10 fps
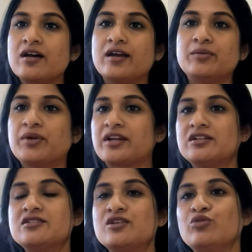In
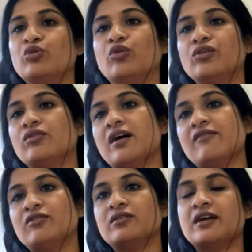pregnancy, you know, you
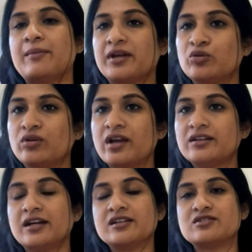have amenorrhea,
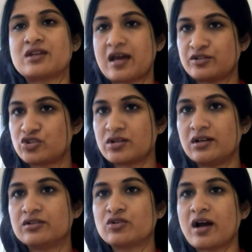that is
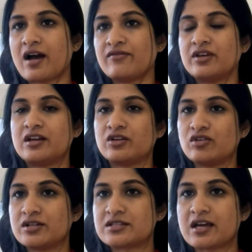natural to have
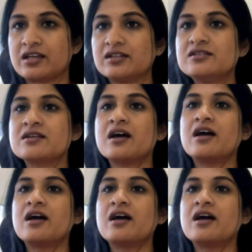irregular cycles.